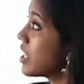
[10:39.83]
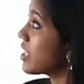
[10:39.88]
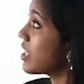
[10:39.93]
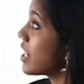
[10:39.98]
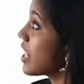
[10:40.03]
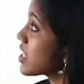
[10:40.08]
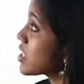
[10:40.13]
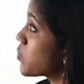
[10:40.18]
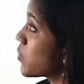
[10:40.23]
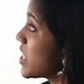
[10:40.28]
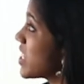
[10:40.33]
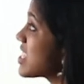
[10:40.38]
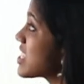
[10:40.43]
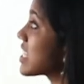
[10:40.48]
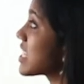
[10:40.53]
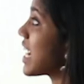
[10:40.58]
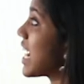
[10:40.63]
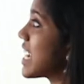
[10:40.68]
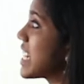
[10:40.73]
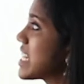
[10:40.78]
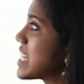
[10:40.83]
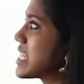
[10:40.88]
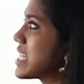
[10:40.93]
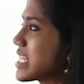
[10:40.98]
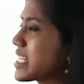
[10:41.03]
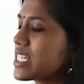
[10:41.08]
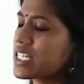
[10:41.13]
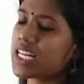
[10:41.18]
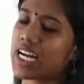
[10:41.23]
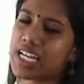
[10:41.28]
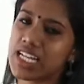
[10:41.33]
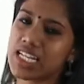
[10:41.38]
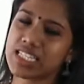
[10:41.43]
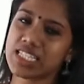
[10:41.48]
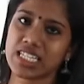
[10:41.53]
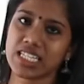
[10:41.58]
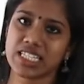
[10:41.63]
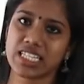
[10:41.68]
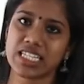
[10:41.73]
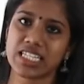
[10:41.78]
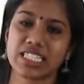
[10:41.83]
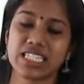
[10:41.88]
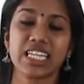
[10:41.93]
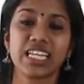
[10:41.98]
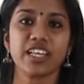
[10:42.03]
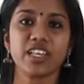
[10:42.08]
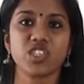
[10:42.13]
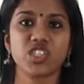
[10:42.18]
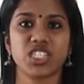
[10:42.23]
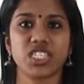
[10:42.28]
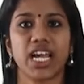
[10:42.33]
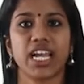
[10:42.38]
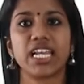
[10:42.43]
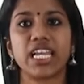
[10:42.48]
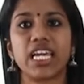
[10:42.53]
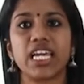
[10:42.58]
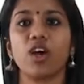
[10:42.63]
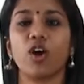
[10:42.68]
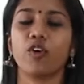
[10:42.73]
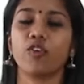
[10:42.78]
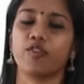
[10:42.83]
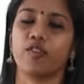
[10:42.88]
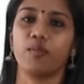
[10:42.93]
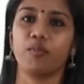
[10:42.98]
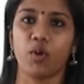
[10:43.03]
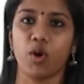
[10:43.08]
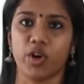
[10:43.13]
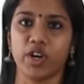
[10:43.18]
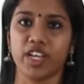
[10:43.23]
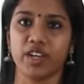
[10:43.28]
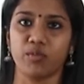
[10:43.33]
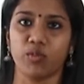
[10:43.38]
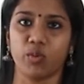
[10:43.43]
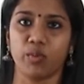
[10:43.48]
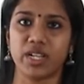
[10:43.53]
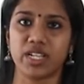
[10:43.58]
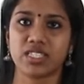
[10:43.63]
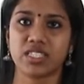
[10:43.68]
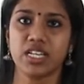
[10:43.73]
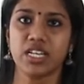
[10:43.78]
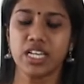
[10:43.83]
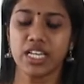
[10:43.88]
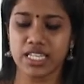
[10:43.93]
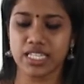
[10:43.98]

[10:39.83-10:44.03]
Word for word: The next one is kinesics. Kinesics is the study of body movements.